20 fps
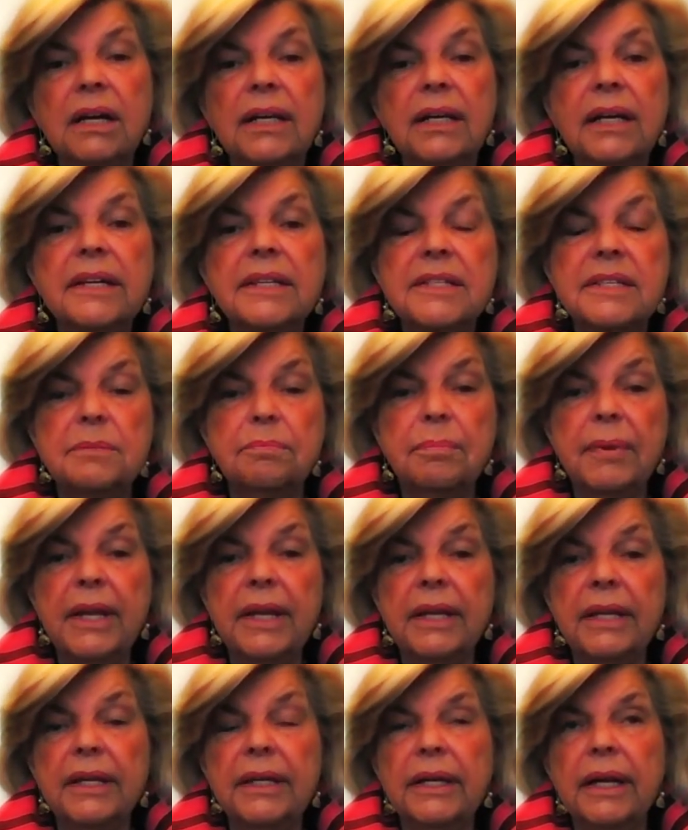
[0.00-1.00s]
It's
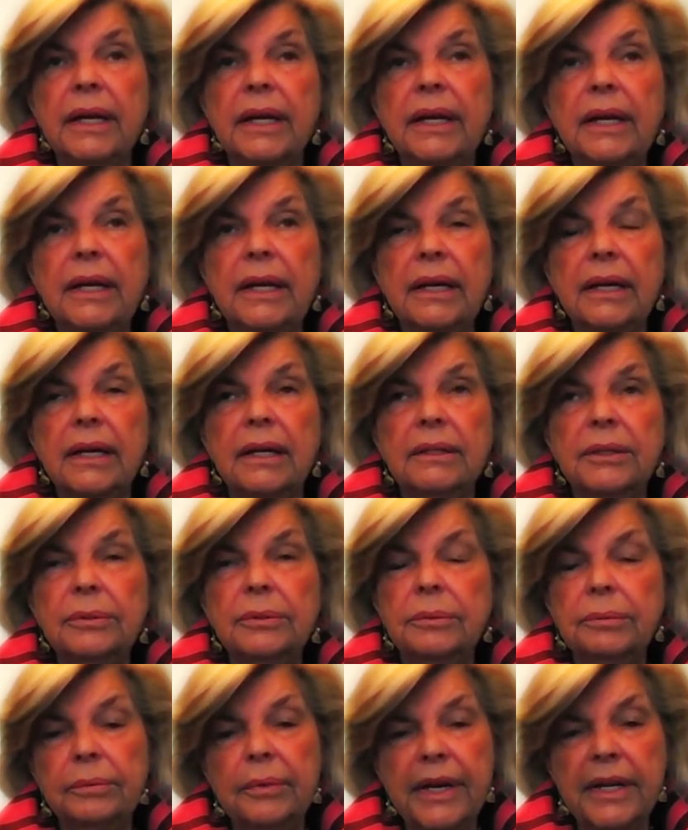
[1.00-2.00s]
been a
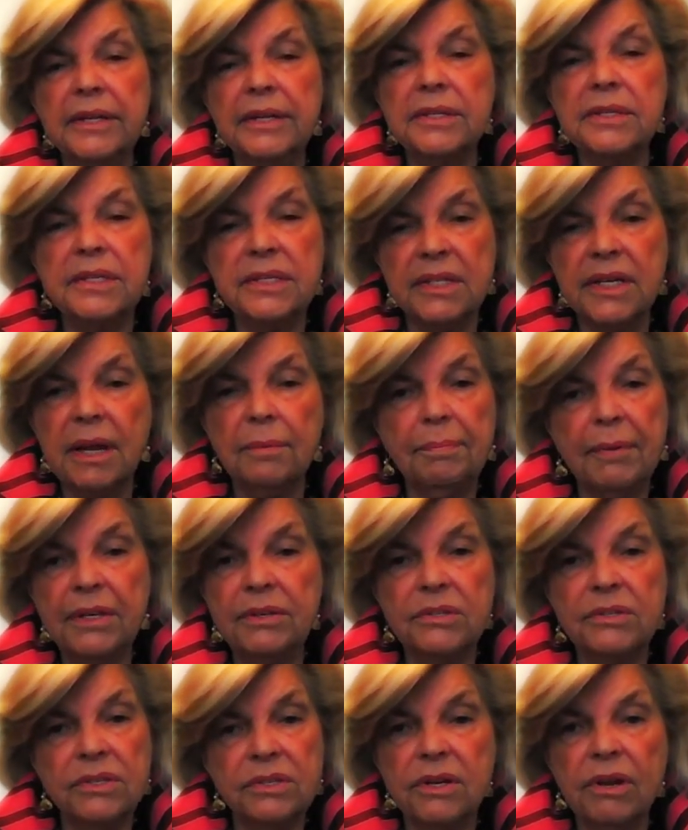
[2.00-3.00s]
great stepping
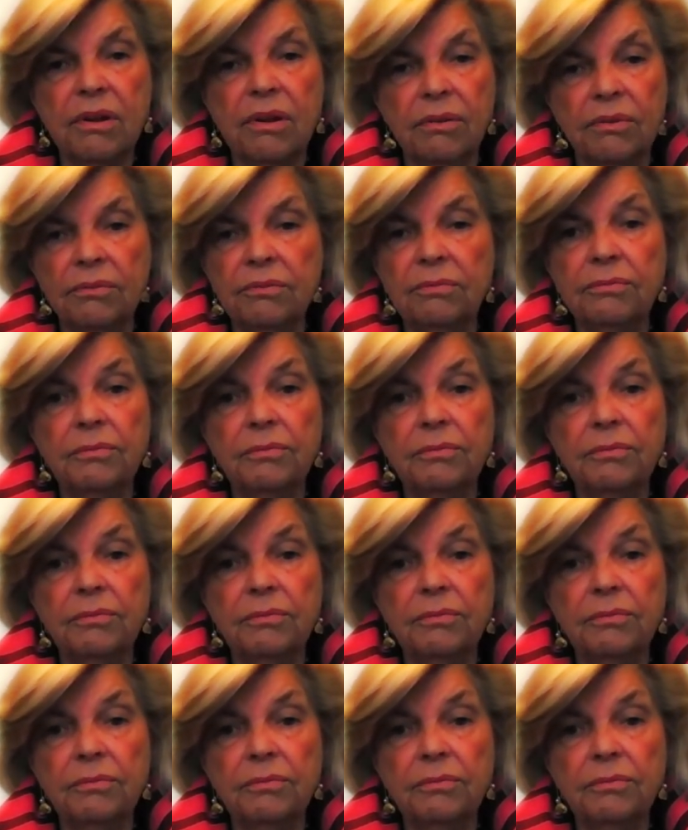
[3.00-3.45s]
stone